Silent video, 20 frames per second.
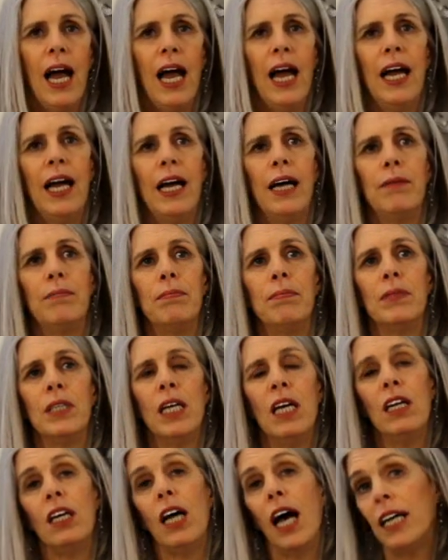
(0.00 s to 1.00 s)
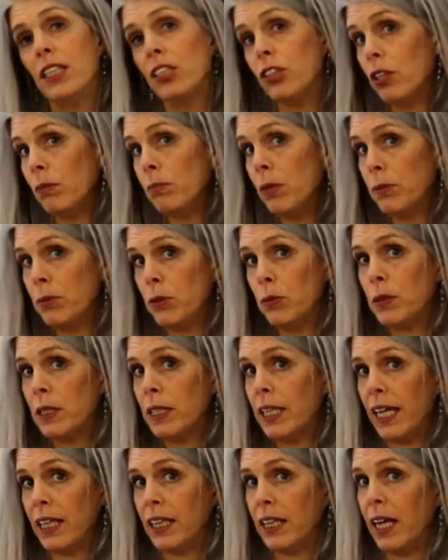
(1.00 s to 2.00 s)
And some women will
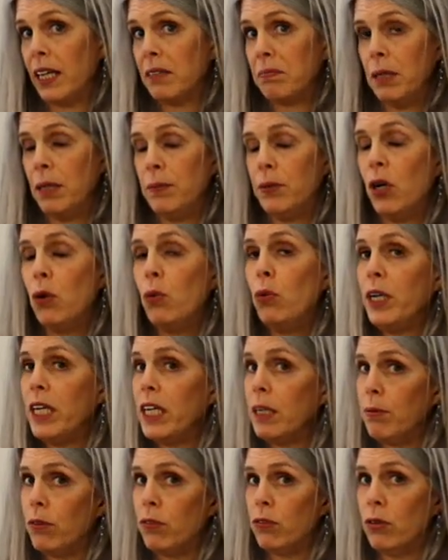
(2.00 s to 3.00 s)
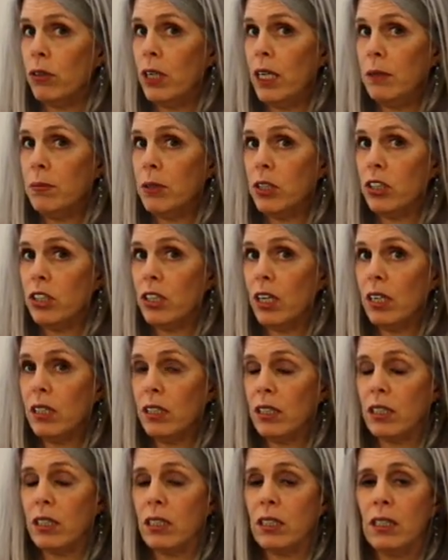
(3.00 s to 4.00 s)
get that maybe a week before labour
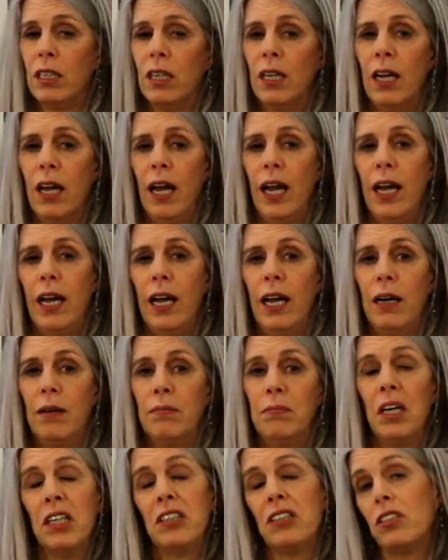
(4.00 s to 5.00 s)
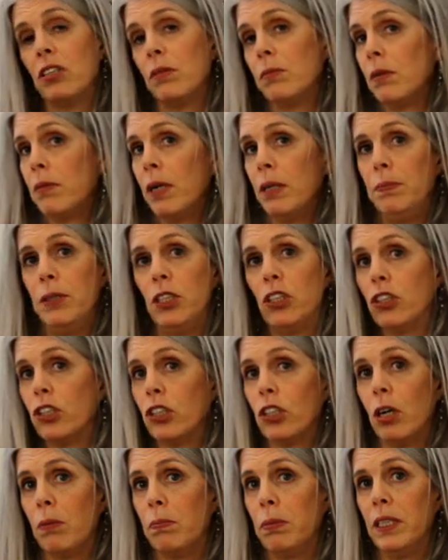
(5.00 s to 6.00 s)
starts, and some it might be just a
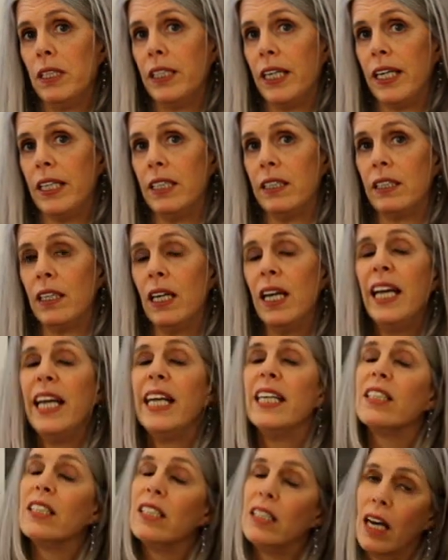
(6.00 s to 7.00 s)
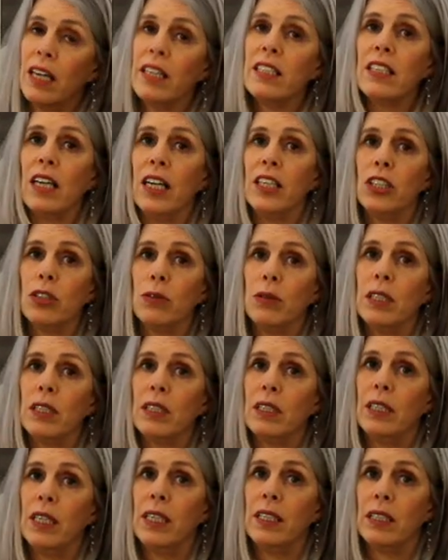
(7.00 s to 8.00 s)
couple of days. It's not a sign to go
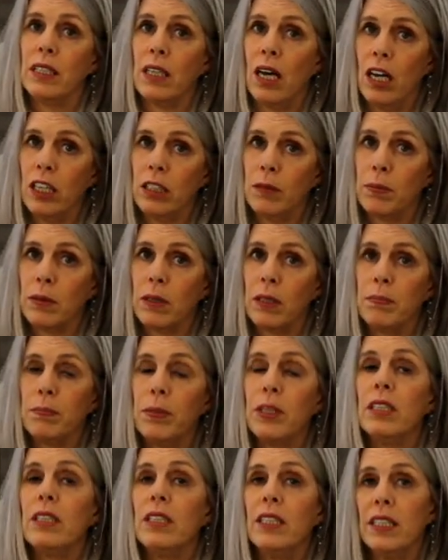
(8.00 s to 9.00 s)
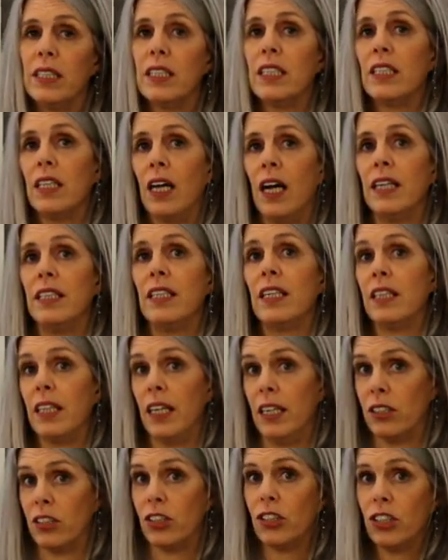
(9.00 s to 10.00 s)
into the hospital, but it is a sign that
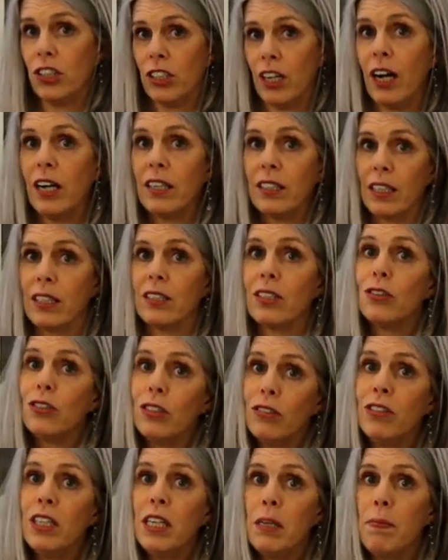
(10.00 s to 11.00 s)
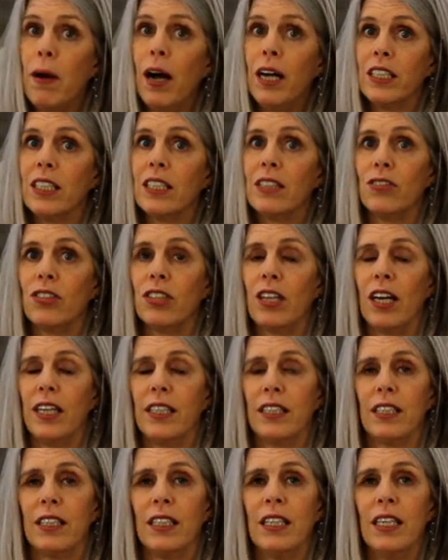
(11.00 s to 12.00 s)
things are starting, so it's a really positive sign.